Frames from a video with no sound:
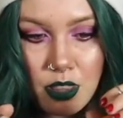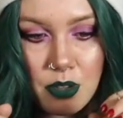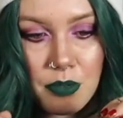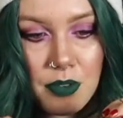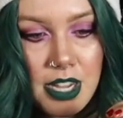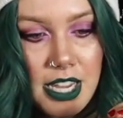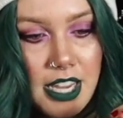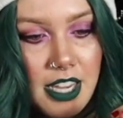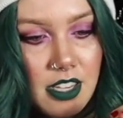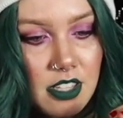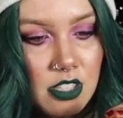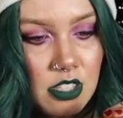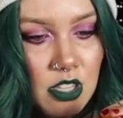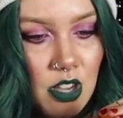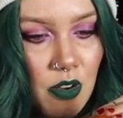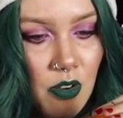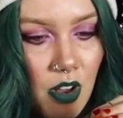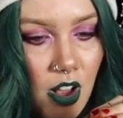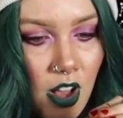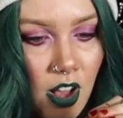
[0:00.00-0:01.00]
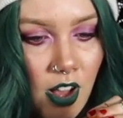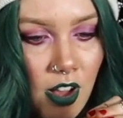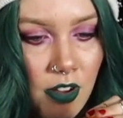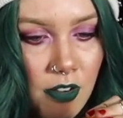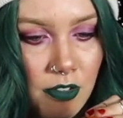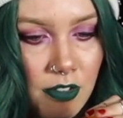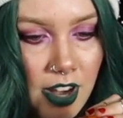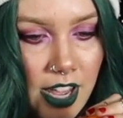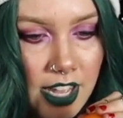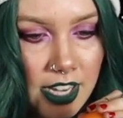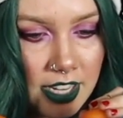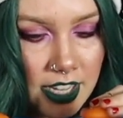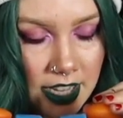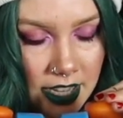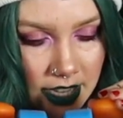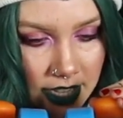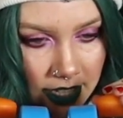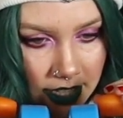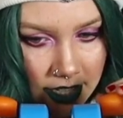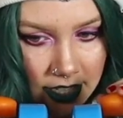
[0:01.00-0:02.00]
3. So
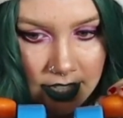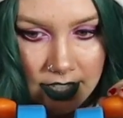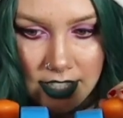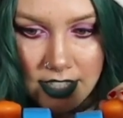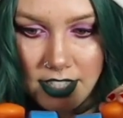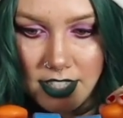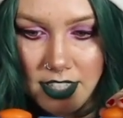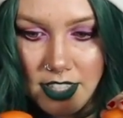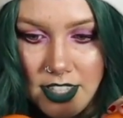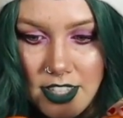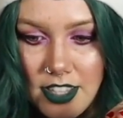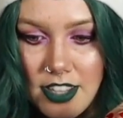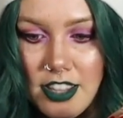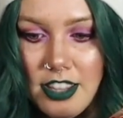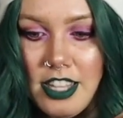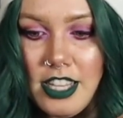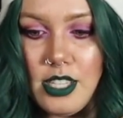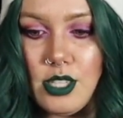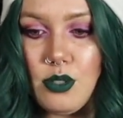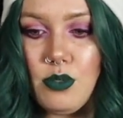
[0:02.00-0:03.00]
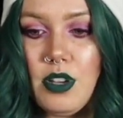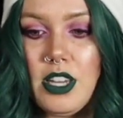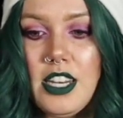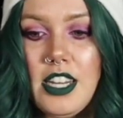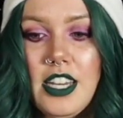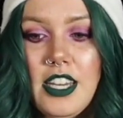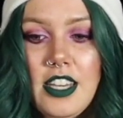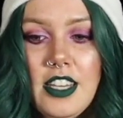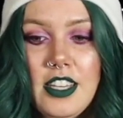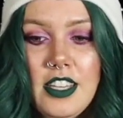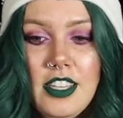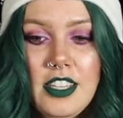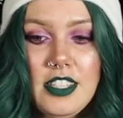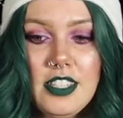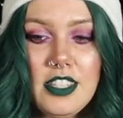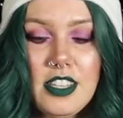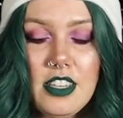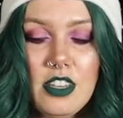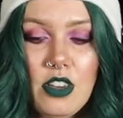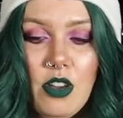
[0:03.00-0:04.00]
already, this one
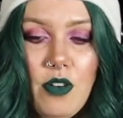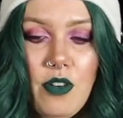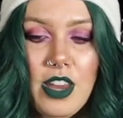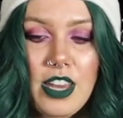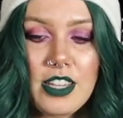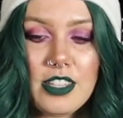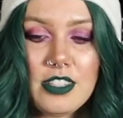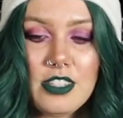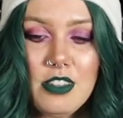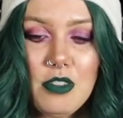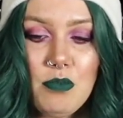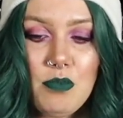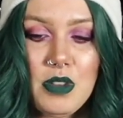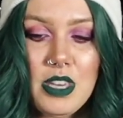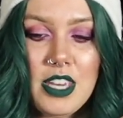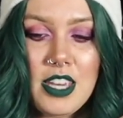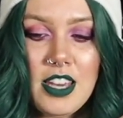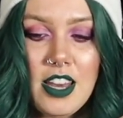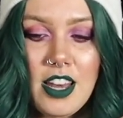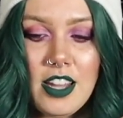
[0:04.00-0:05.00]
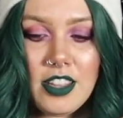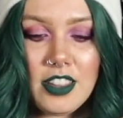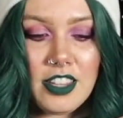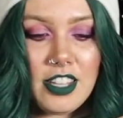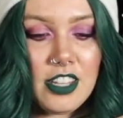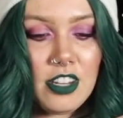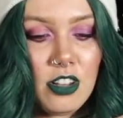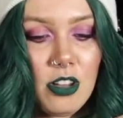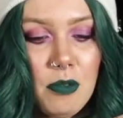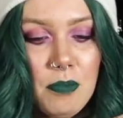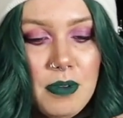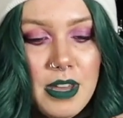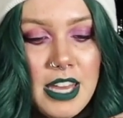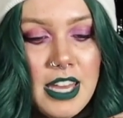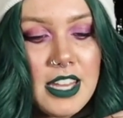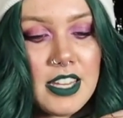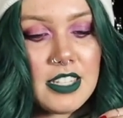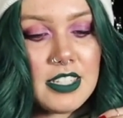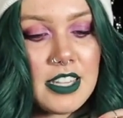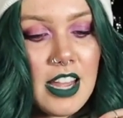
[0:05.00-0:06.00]
is going to be a little
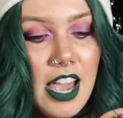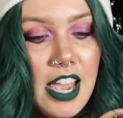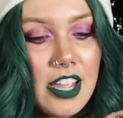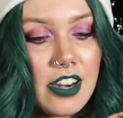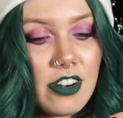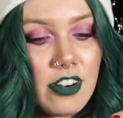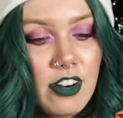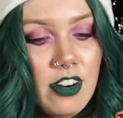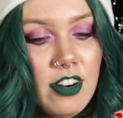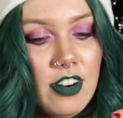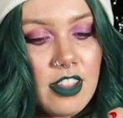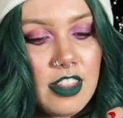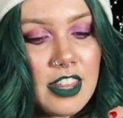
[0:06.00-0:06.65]
bit tighter